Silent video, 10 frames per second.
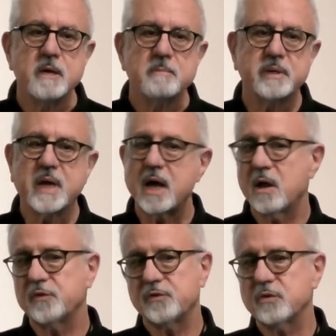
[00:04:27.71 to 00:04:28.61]
But God
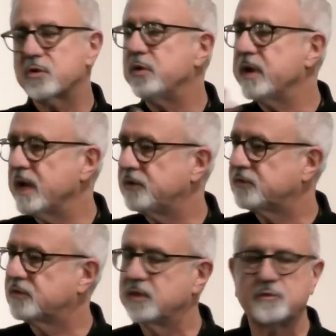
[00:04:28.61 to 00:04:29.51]
also
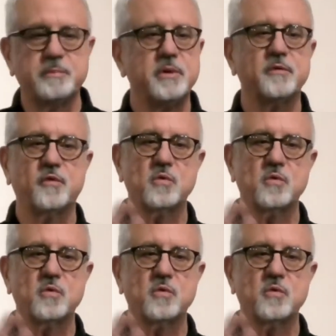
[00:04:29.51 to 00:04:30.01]
creates this beautiful